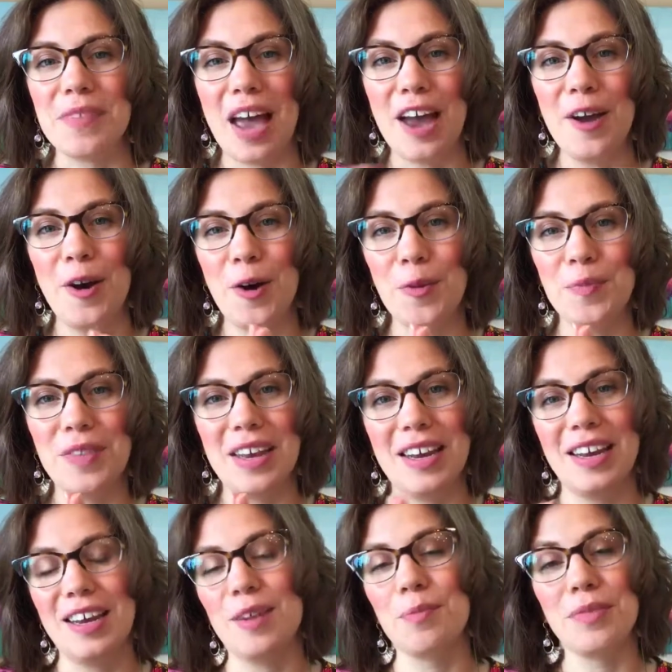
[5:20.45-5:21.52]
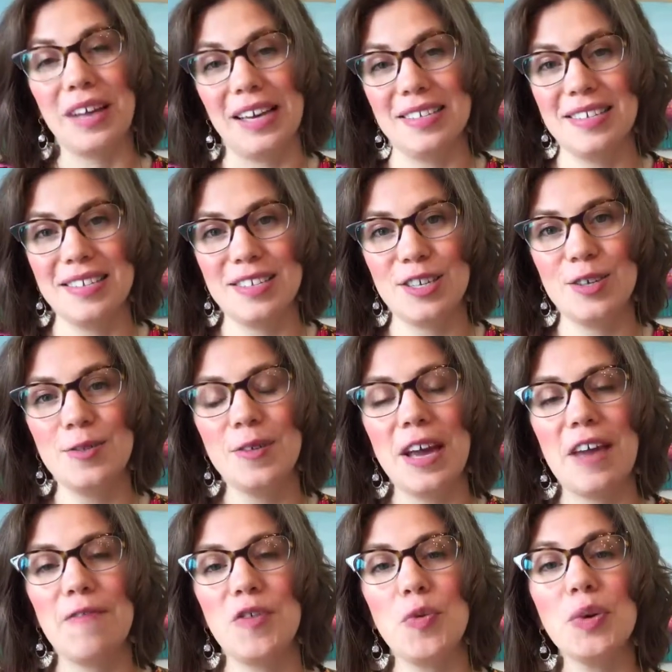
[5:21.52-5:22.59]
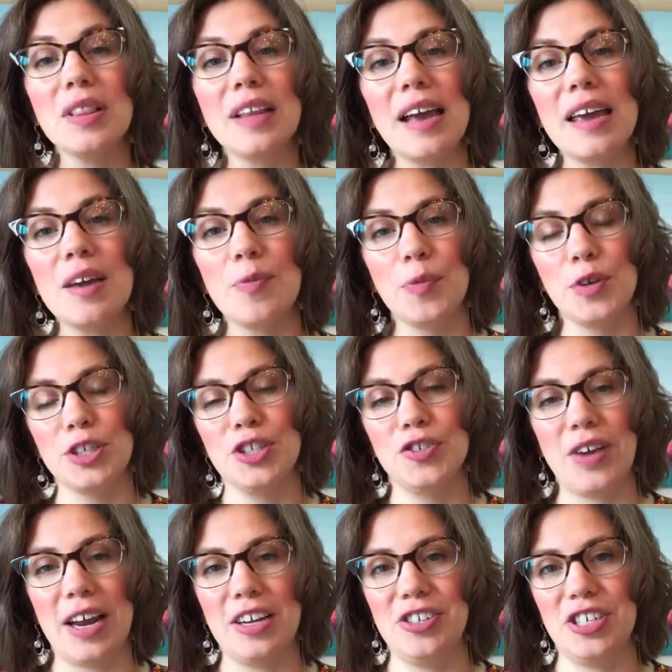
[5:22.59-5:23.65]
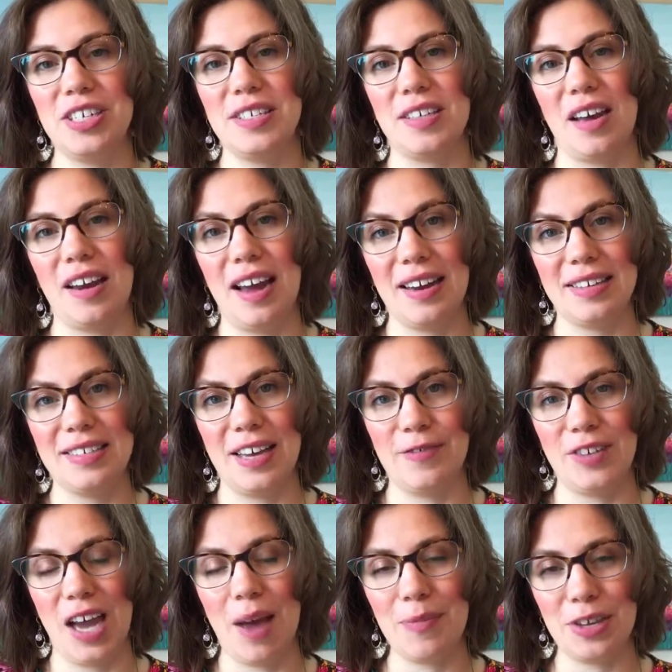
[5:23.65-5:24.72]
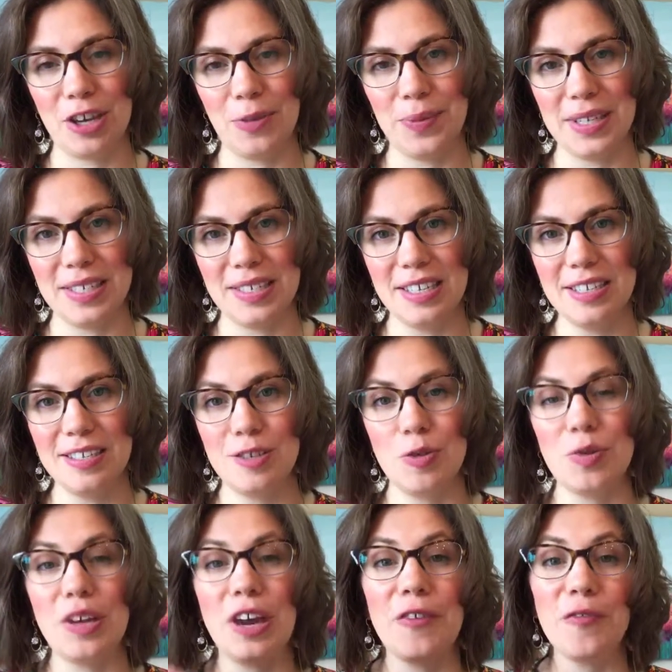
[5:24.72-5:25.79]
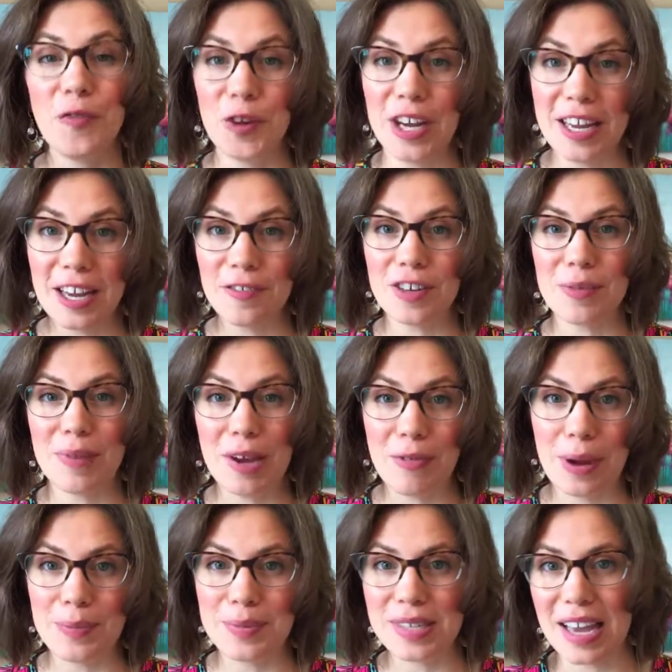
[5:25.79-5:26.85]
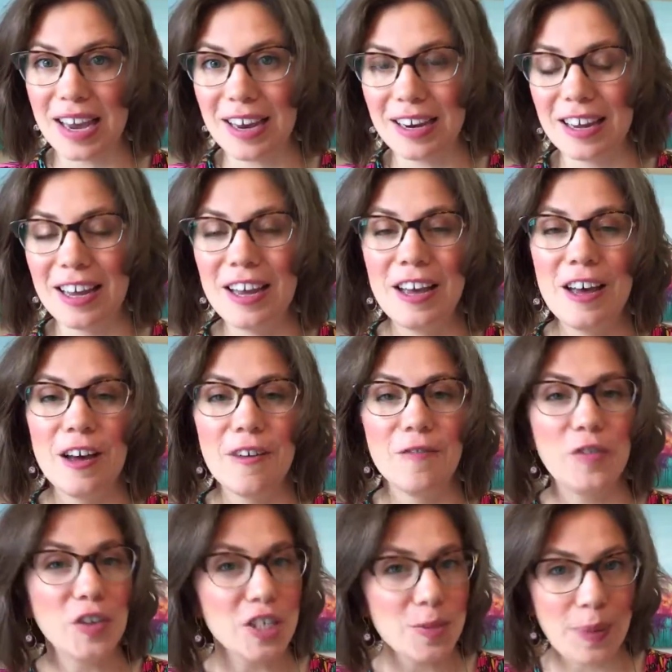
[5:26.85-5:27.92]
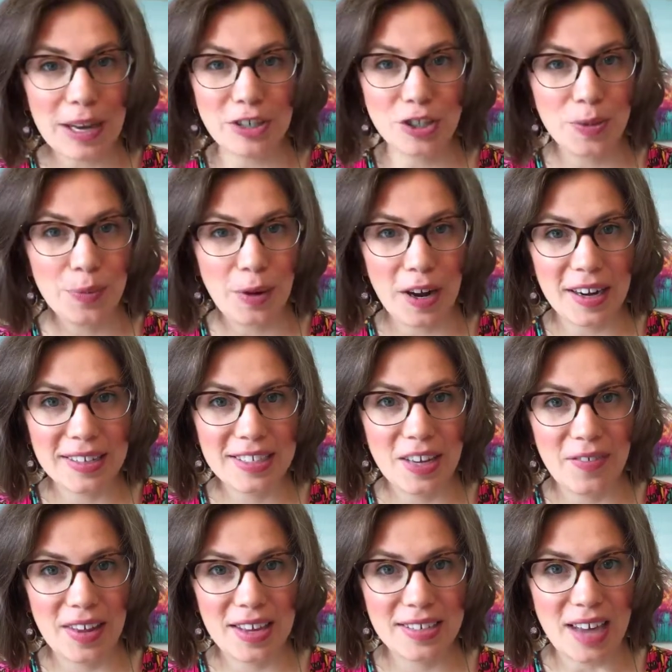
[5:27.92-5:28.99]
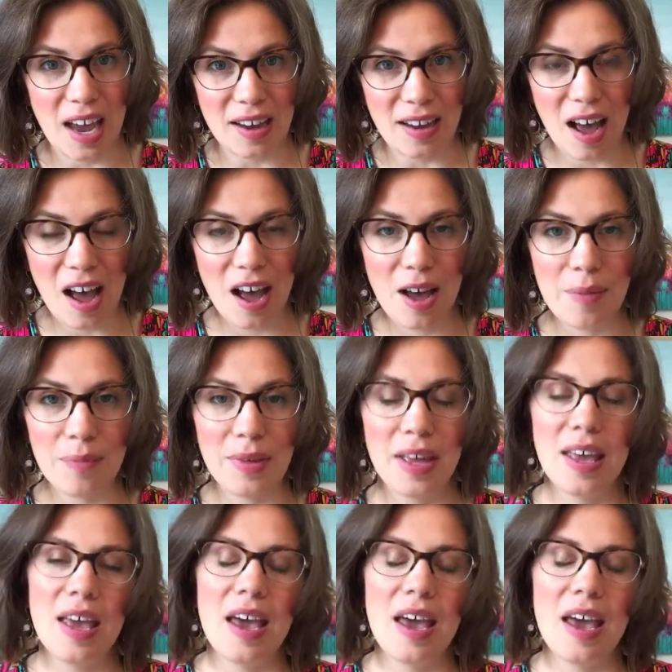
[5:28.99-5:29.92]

I hope that it blesses you. If you would like more strategies on how to save time in your business, you can get a free gift at my website, fullspectrumproductivity.com.